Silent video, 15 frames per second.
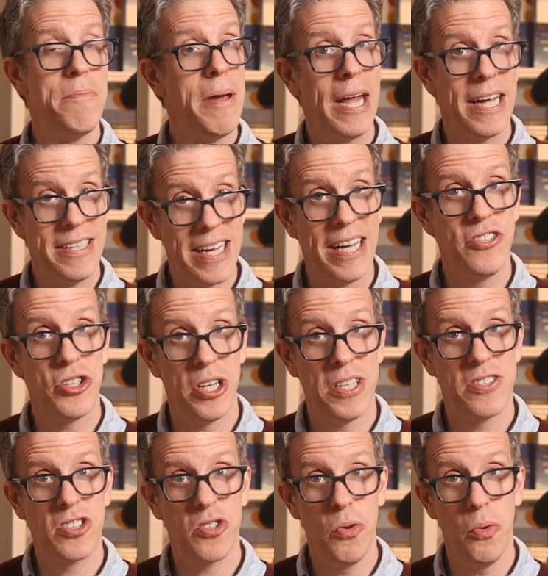to pay attention
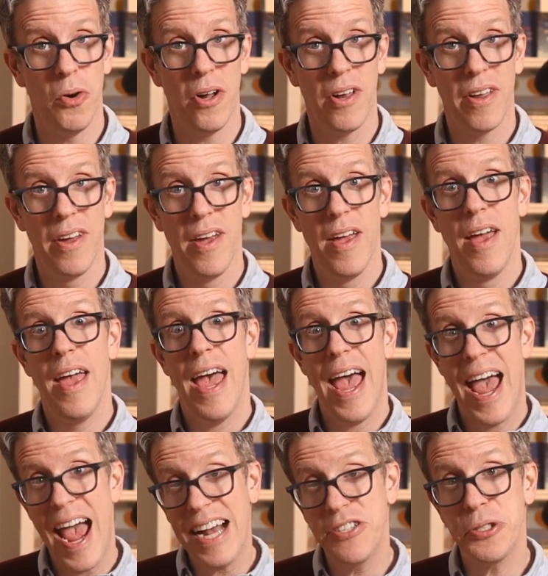in school.
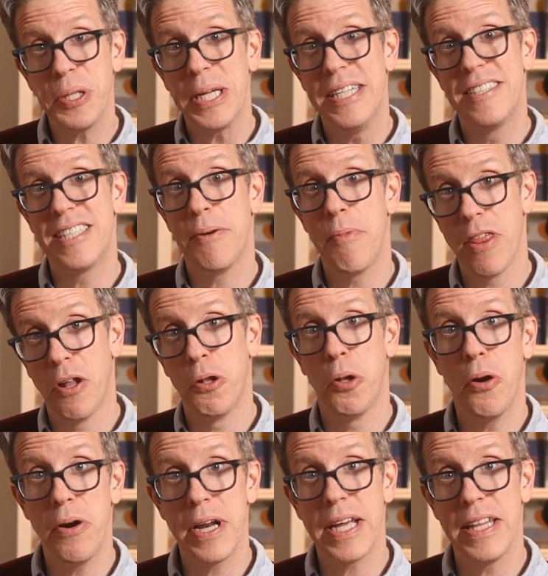Actually, some of the
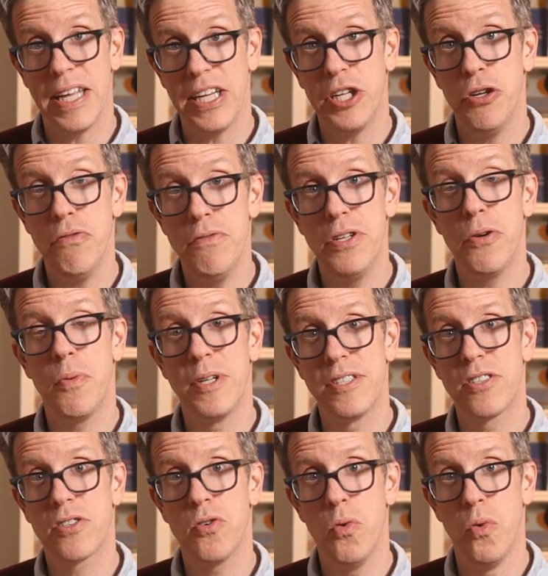learning that you do in
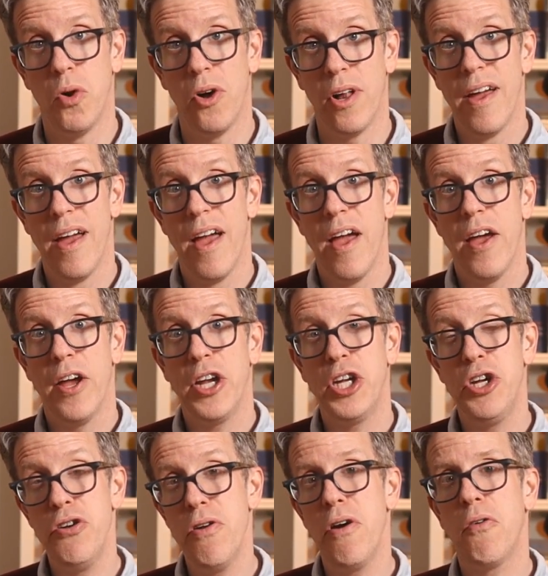school,
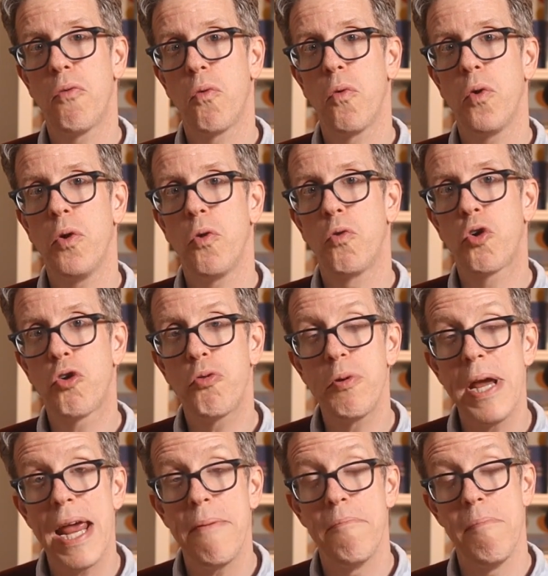you don't
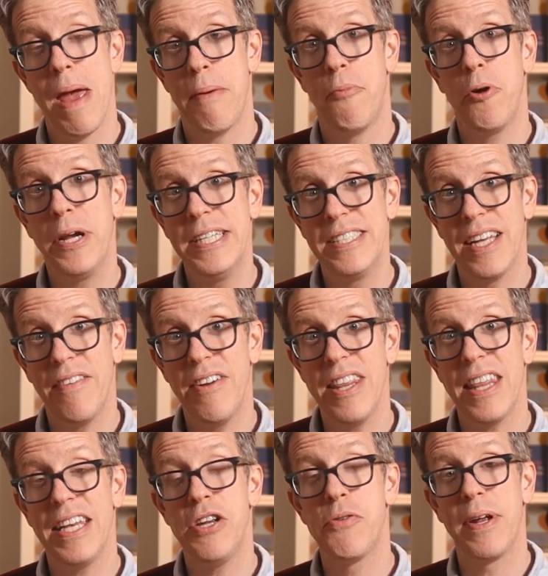create memories of
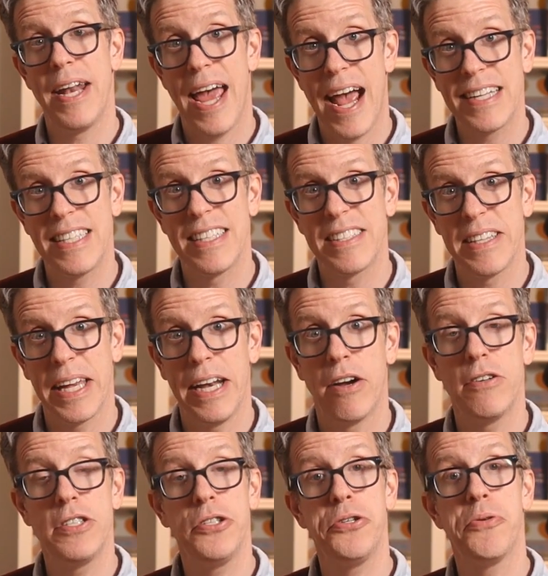it that you can access
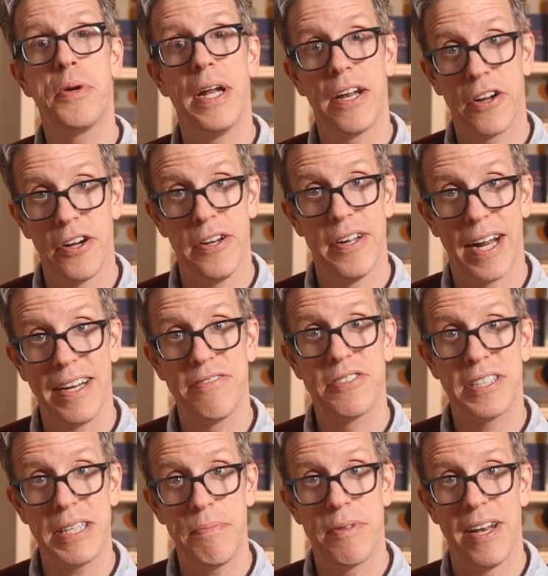later till you get a good night of
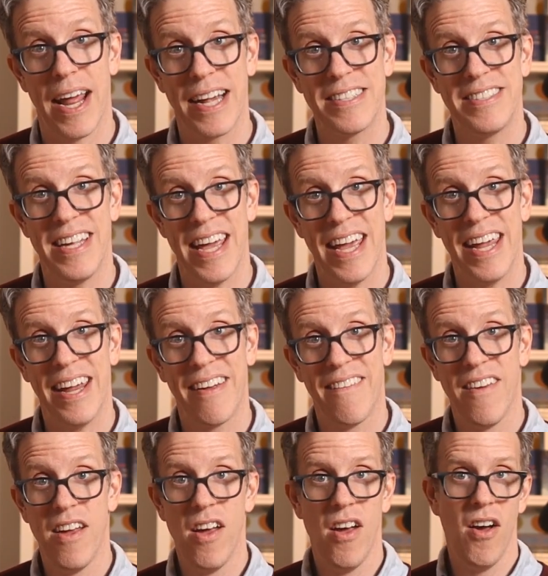sleep the next day.
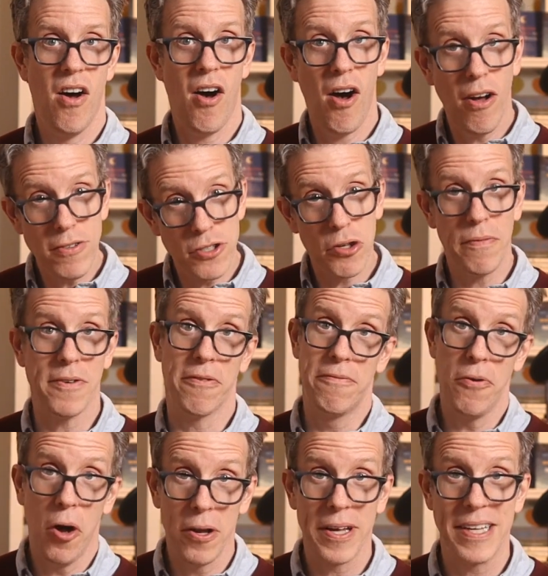Also, if you're
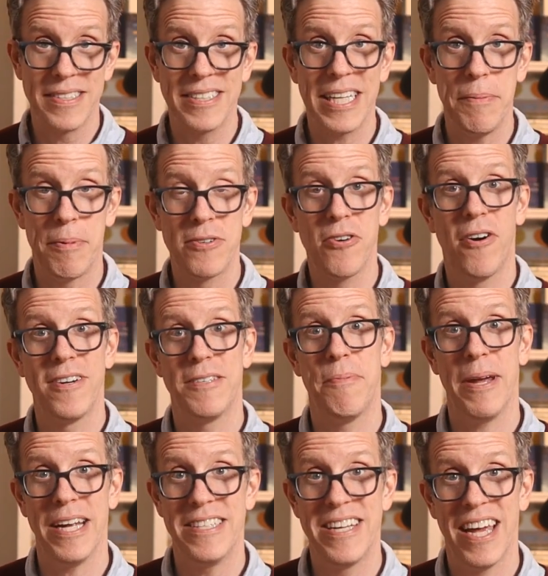falling asleep, it's hard to
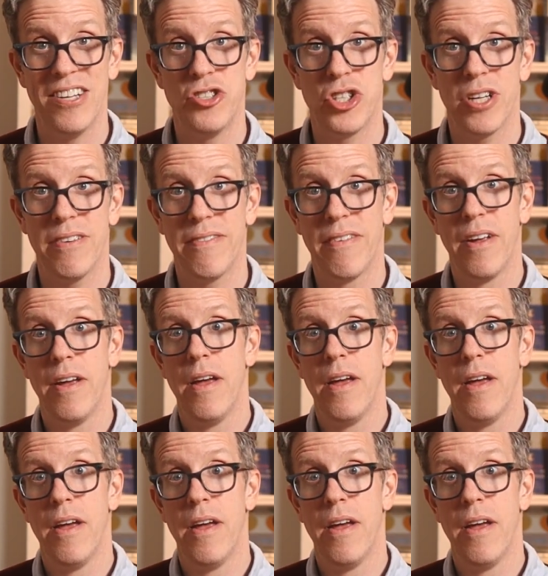pay attention.